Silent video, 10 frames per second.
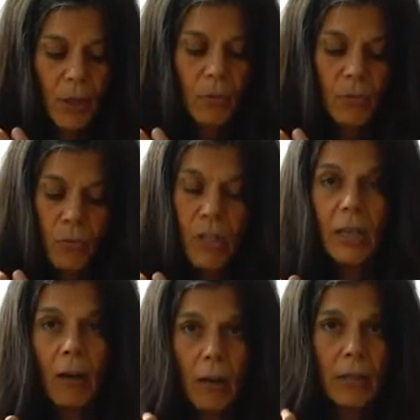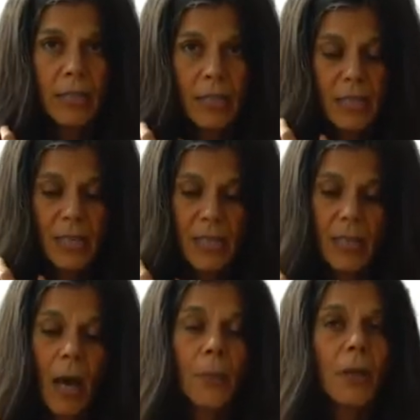go really hard into this.
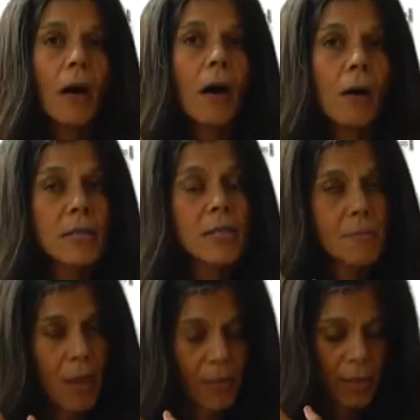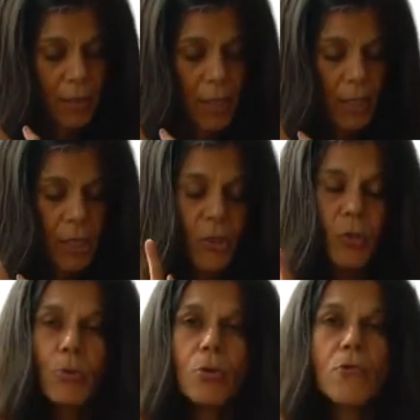I'm going to ask the Mother to
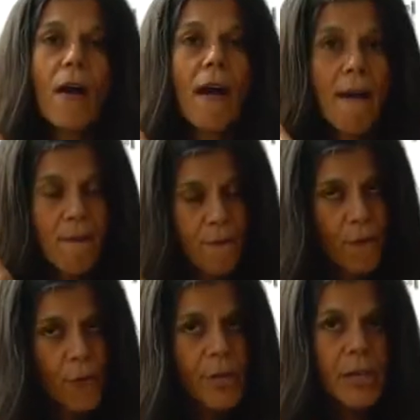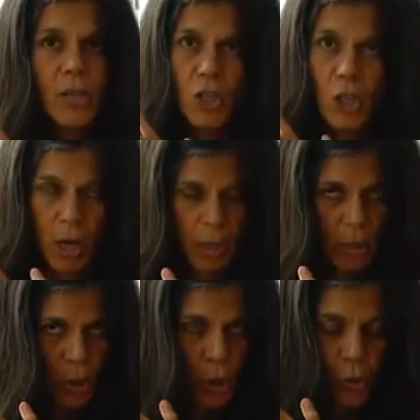remove every
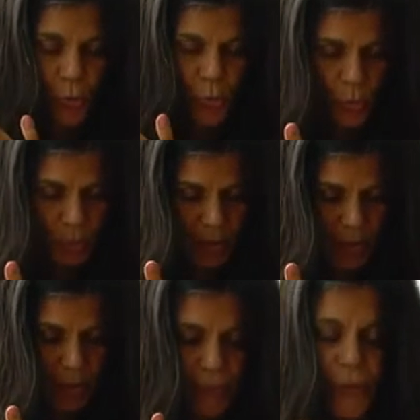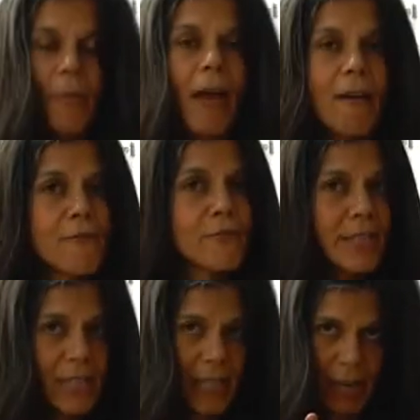childhood trauma from
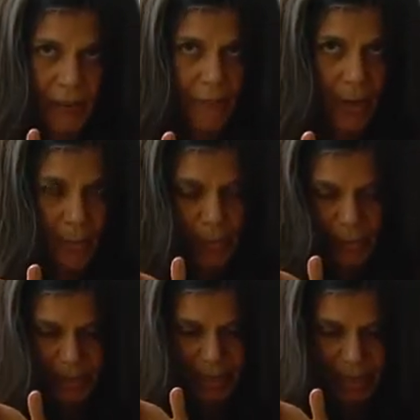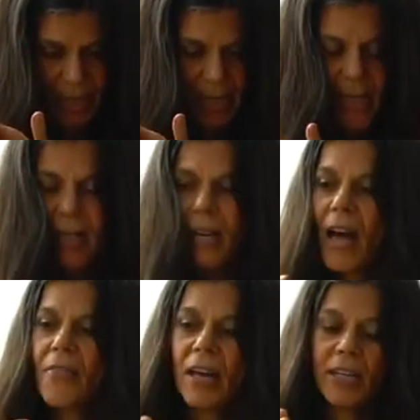every cell of my body.
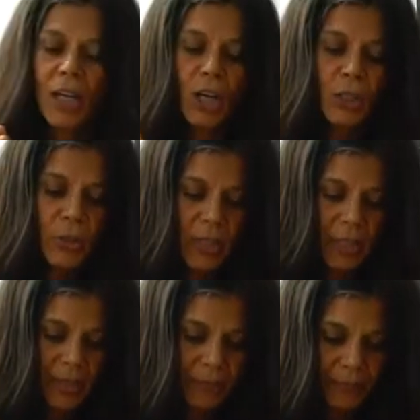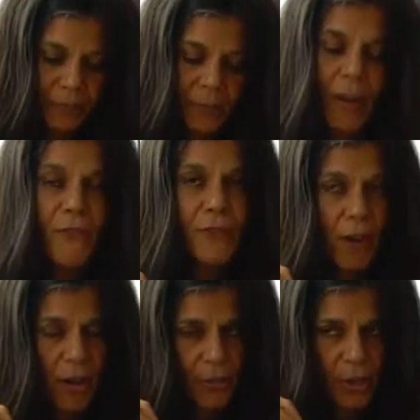And that included my
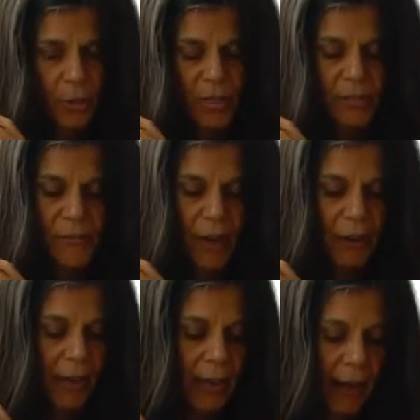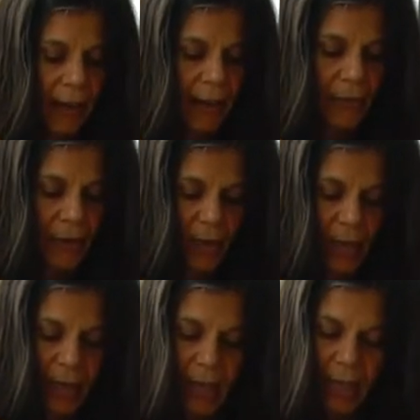father, who was a very
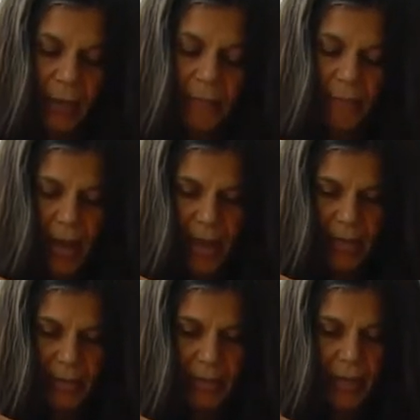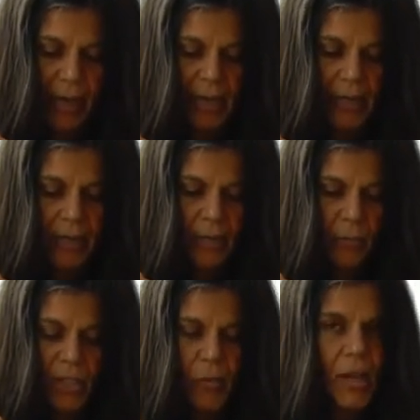angry man and
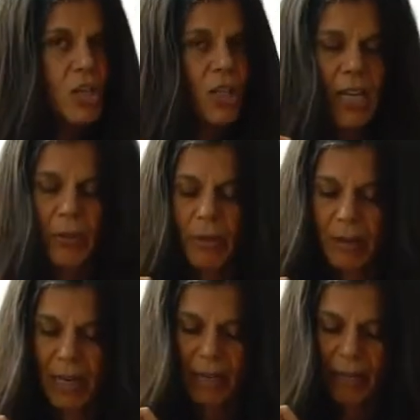was a great shadow in my